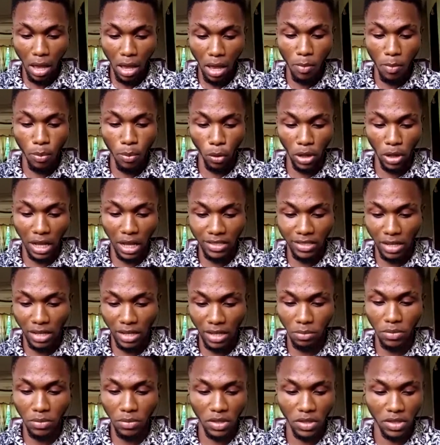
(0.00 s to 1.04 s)

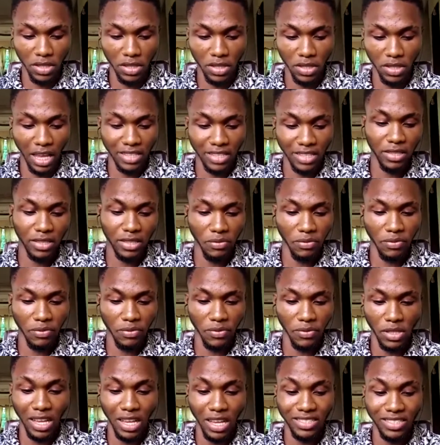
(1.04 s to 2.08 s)
Boladian, the
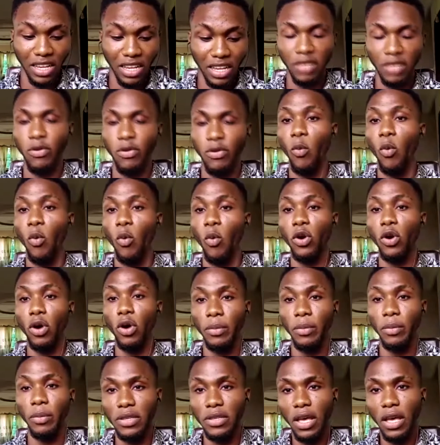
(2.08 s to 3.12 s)
executive of
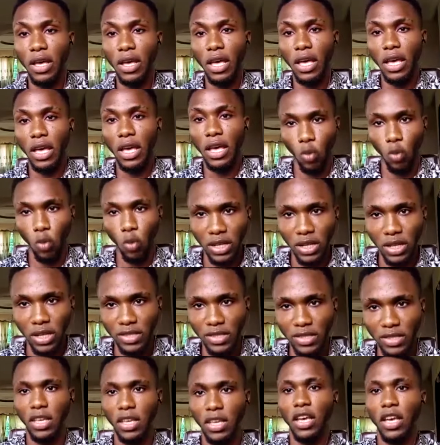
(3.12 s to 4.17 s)
Wyoming
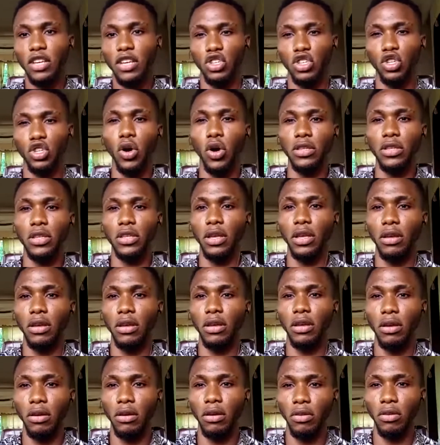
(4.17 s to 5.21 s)
Equality, she got a
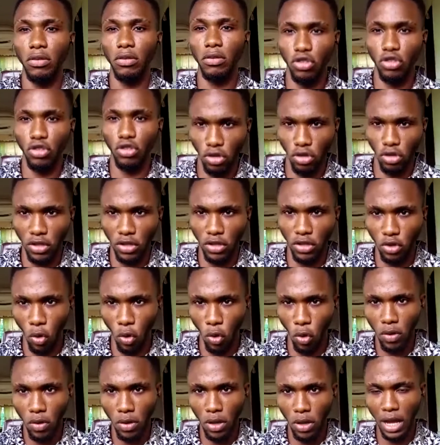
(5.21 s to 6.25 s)
distress
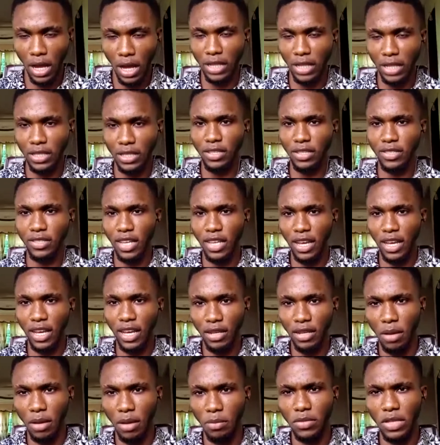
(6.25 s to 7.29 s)
call, and they said
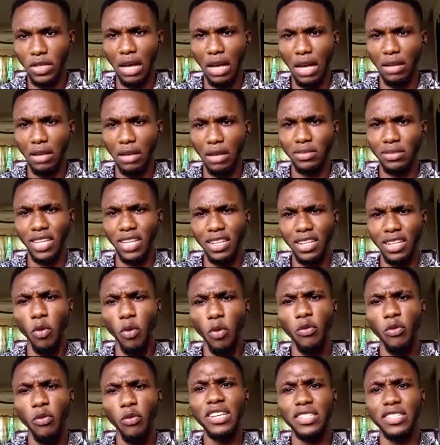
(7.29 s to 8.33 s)
they are selling
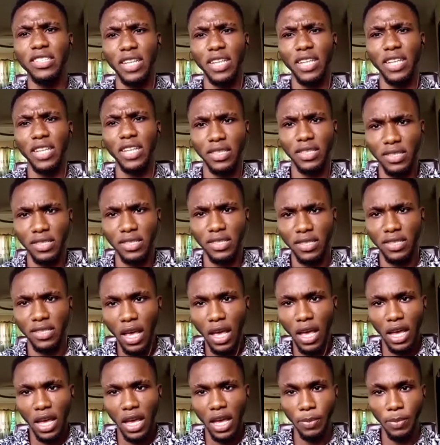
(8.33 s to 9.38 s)
homophobic shirts
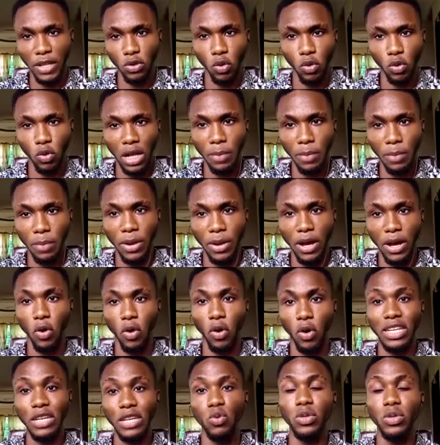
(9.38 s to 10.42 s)
in a particular bar called
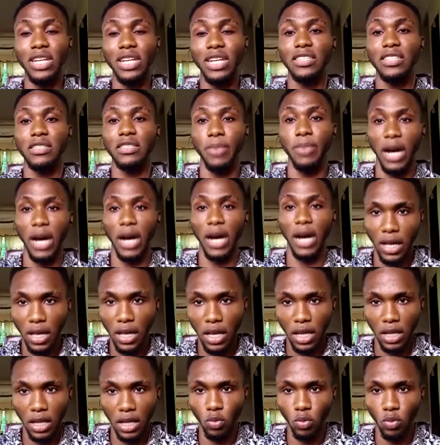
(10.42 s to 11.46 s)
Eagle Nest Bar
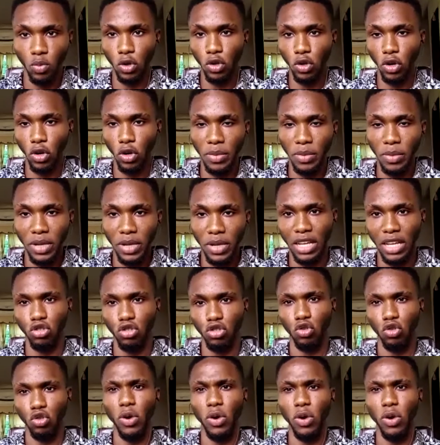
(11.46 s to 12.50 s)
in Wyoming, that she should
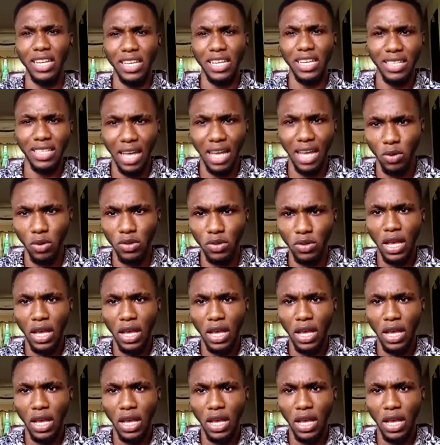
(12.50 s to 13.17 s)
go and check it out.